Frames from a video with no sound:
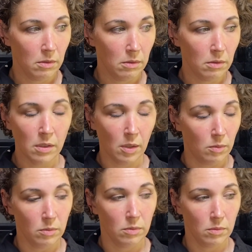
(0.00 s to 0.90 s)
in. No.
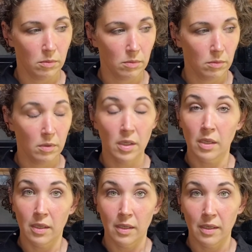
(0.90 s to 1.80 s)

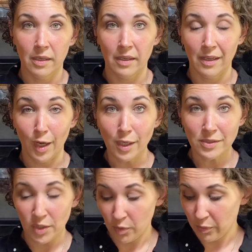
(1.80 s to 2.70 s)
It
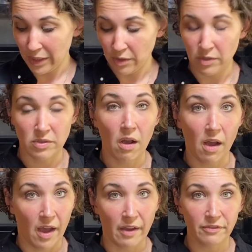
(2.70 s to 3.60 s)
also renders
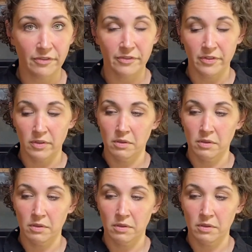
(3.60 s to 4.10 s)
off